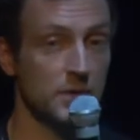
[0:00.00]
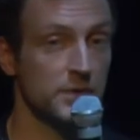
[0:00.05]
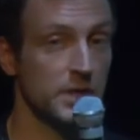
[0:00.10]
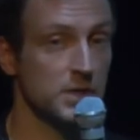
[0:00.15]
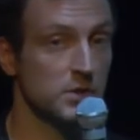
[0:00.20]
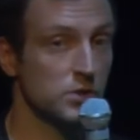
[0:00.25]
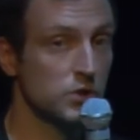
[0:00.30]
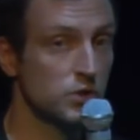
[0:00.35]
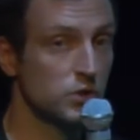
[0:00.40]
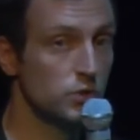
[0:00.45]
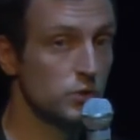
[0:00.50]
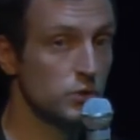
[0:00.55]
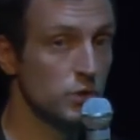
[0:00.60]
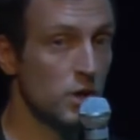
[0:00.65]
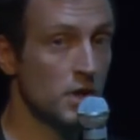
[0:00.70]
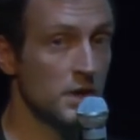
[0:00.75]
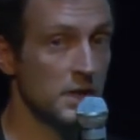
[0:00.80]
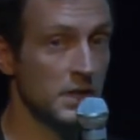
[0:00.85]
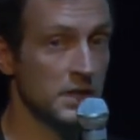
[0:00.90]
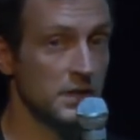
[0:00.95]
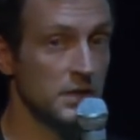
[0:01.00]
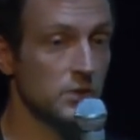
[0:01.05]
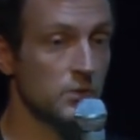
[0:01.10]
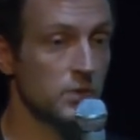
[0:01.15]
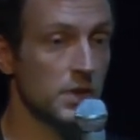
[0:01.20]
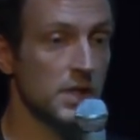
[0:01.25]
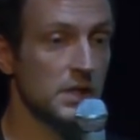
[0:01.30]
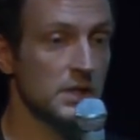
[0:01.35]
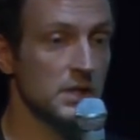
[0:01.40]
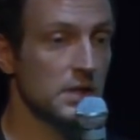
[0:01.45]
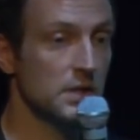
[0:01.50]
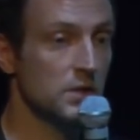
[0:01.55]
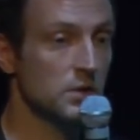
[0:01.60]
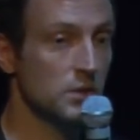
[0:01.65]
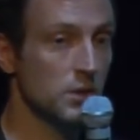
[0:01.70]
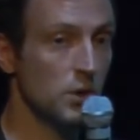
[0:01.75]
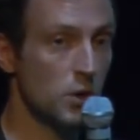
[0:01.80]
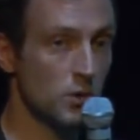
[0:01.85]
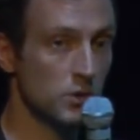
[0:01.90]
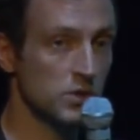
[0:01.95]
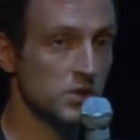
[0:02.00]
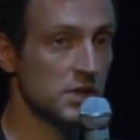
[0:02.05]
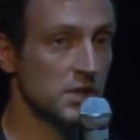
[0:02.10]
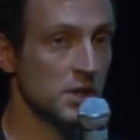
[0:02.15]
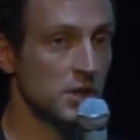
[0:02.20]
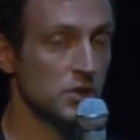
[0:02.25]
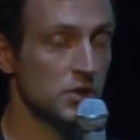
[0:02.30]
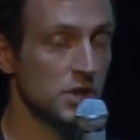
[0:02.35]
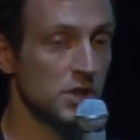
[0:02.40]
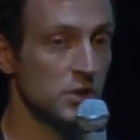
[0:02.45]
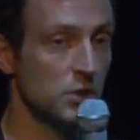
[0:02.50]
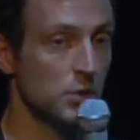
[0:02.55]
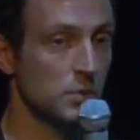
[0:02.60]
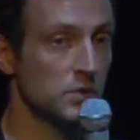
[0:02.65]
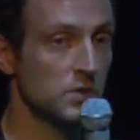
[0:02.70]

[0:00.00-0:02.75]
vectors do not integrate into the host cell genome,